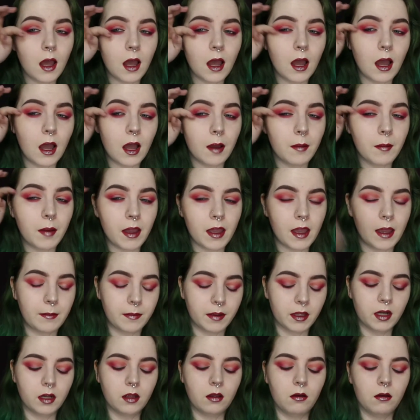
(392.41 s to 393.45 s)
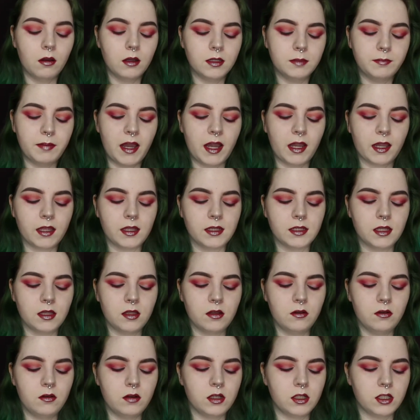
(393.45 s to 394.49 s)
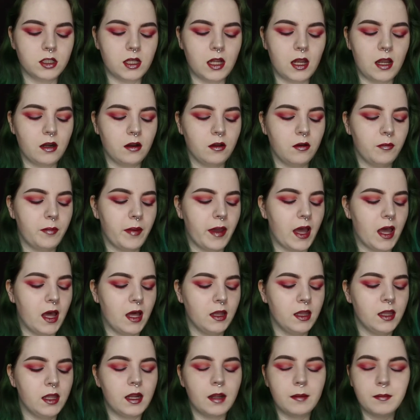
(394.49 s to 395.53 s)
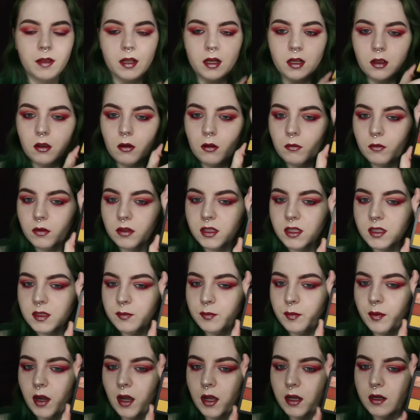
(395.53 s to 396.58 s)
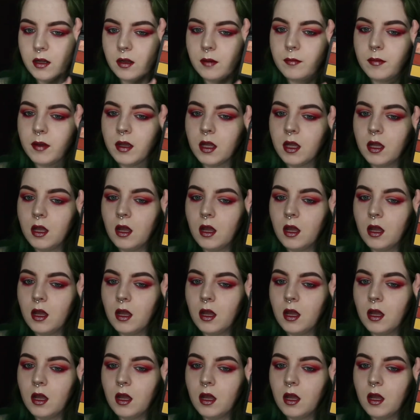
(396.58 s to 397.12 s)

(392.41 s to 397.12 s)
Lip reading: I am going to go on back into the Huda Shadow palette. I'm going to go in with this bottom